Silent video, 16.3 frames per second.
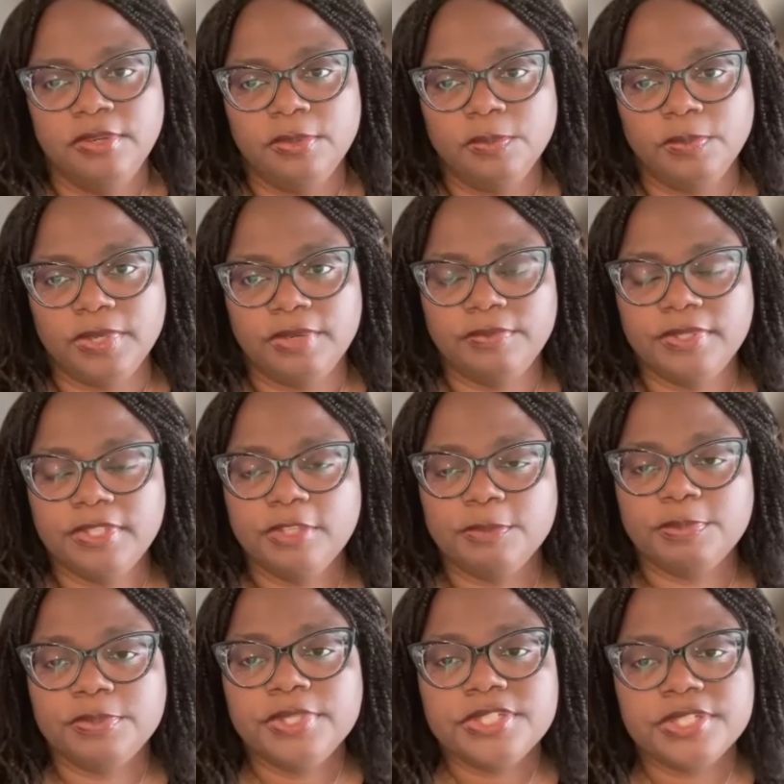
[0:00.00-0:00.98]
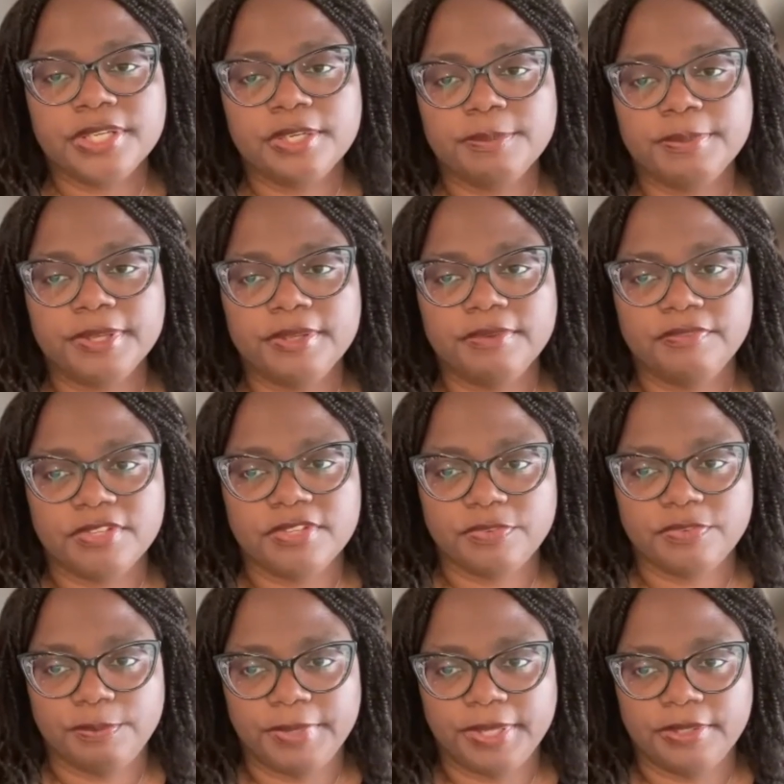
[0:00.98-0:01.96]
What I really appreciate about Invest
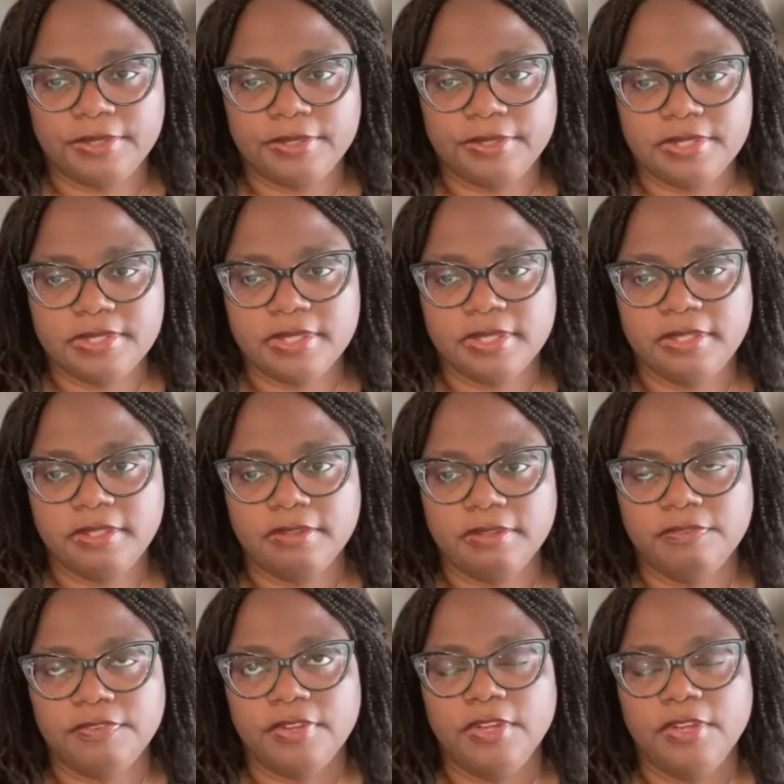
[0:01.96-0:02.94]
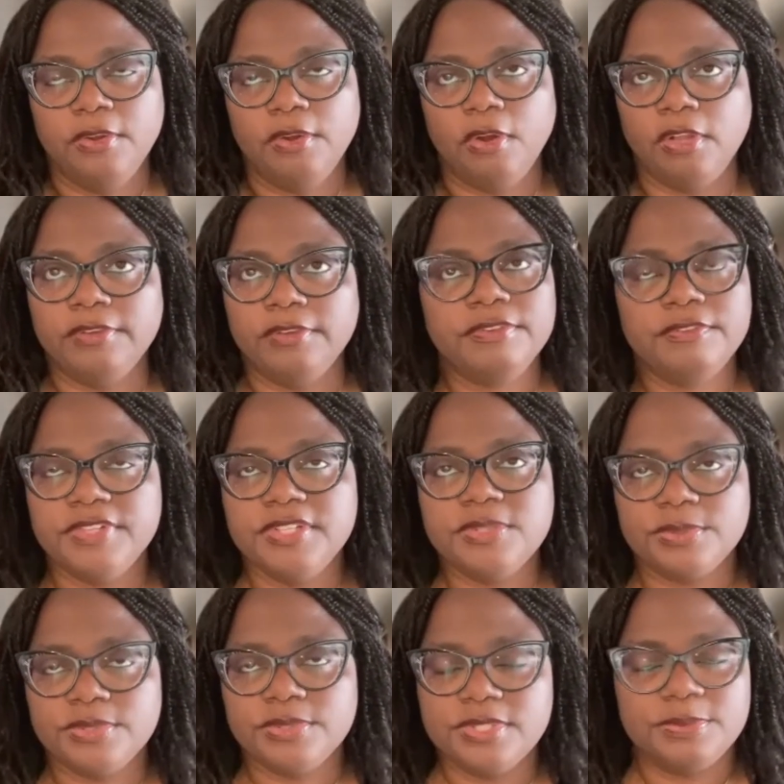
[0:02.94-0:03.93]
for Better is they give all of the
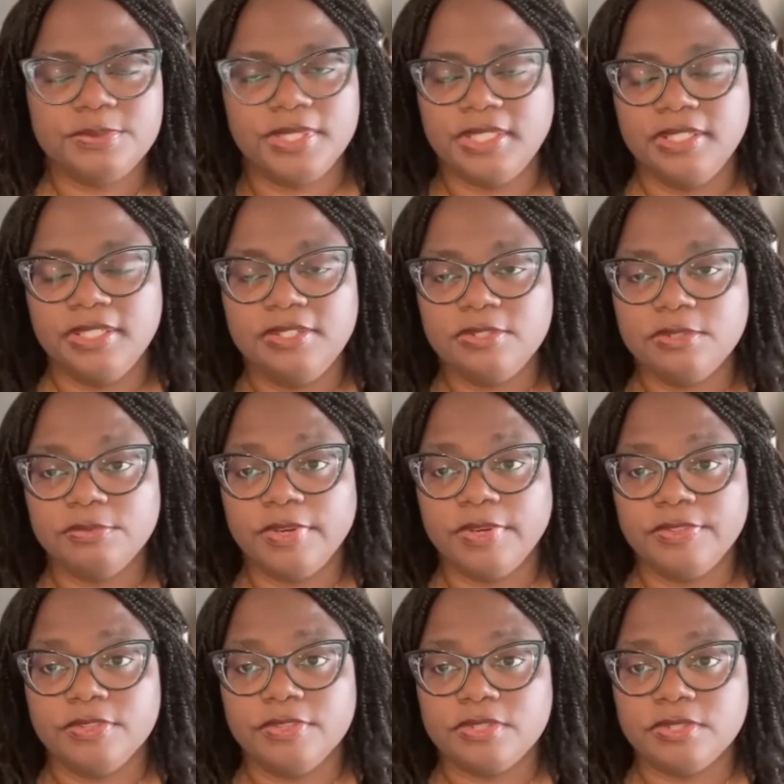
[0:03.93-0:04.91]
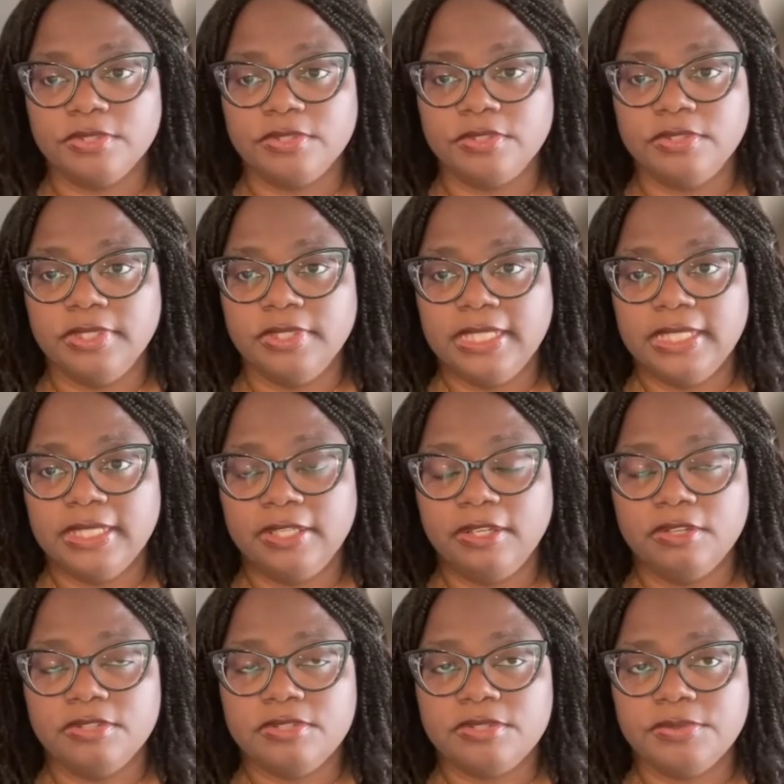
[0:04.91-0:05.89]
resources we need to run the circle, and they
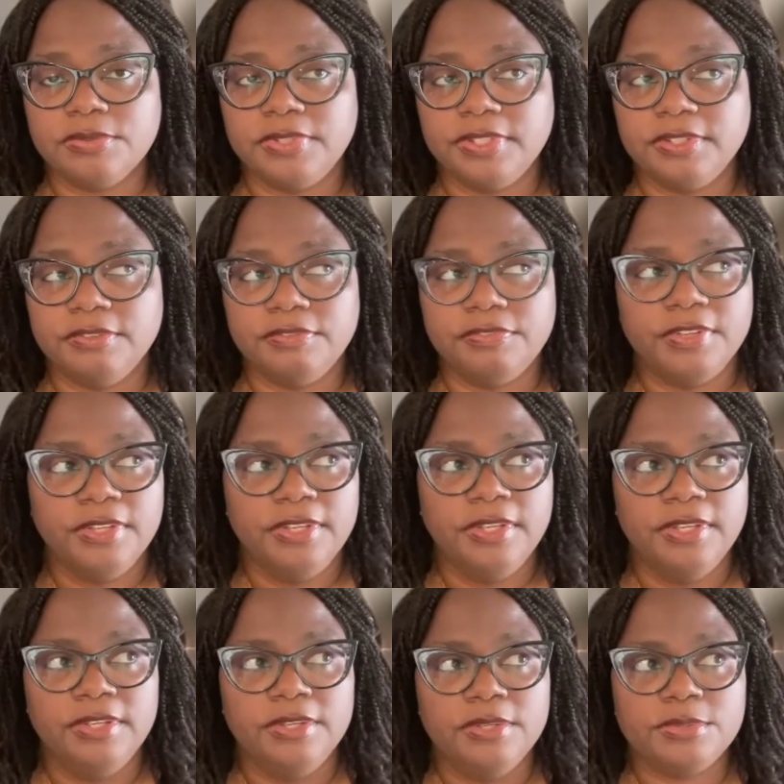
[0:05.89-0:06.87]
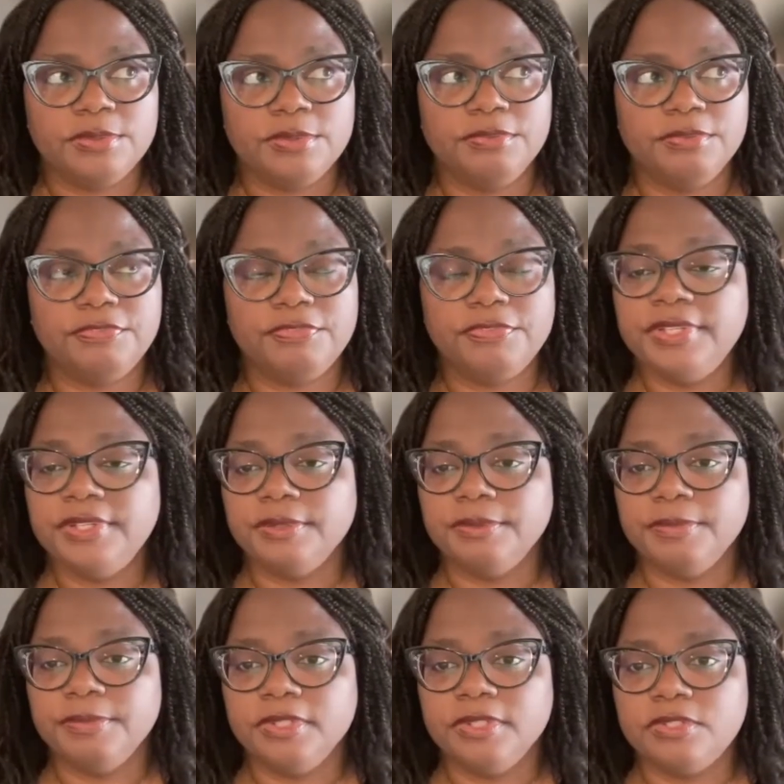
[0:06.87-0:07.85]
also give sort of
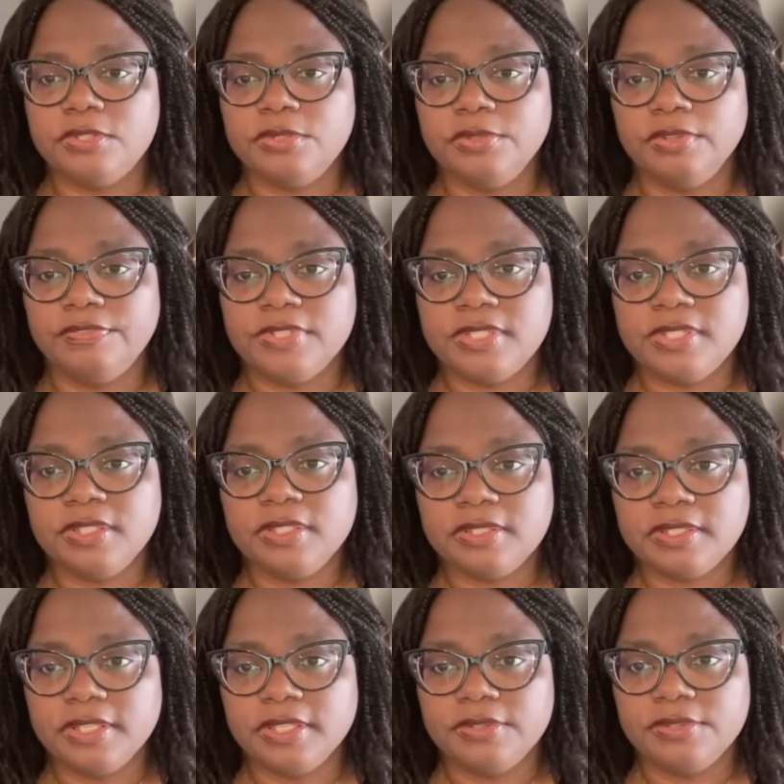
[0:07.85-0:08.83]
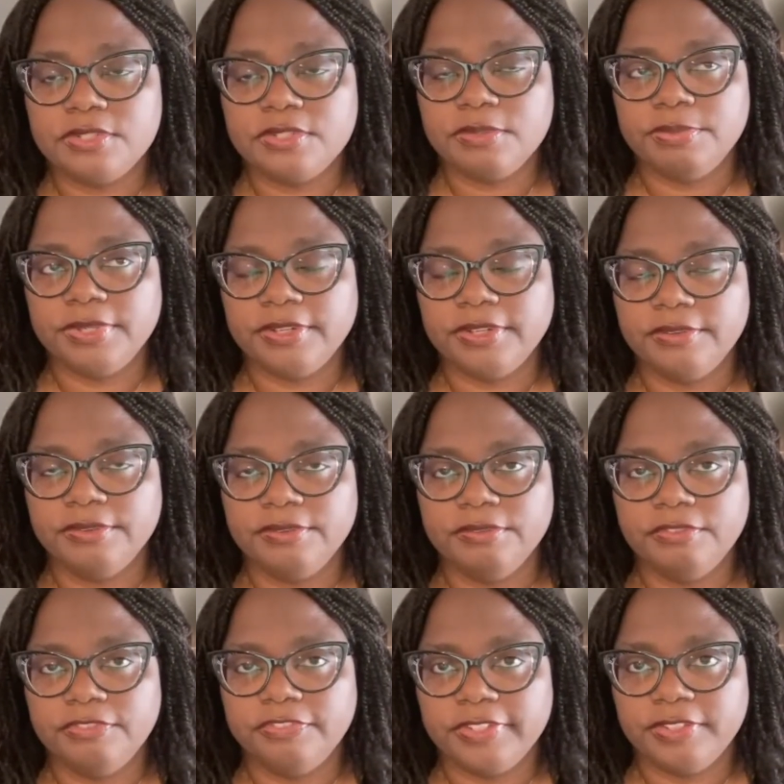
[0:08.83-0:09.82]
freedom to the facilitators to bring our
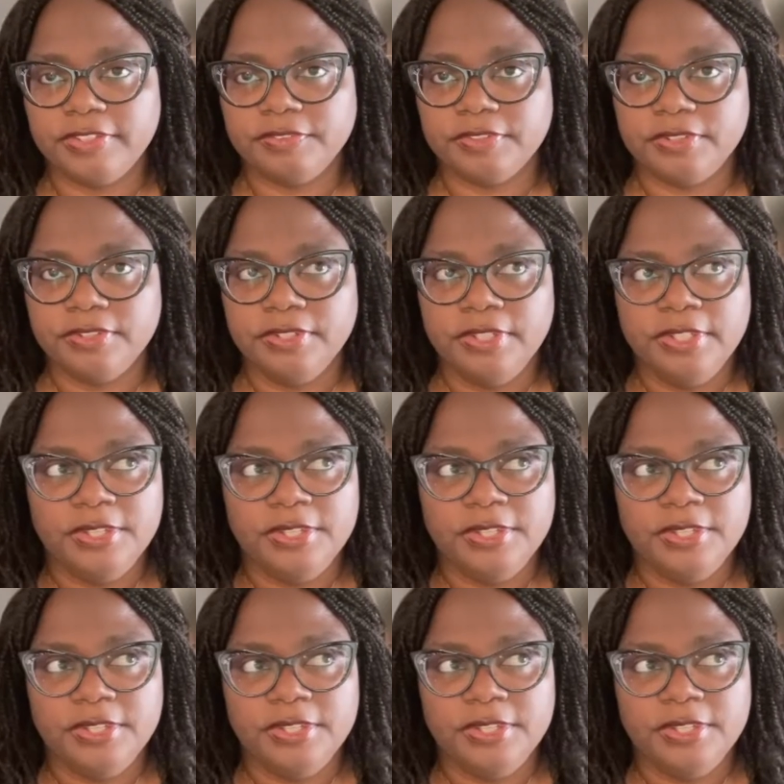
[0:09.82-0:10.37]
own flavor.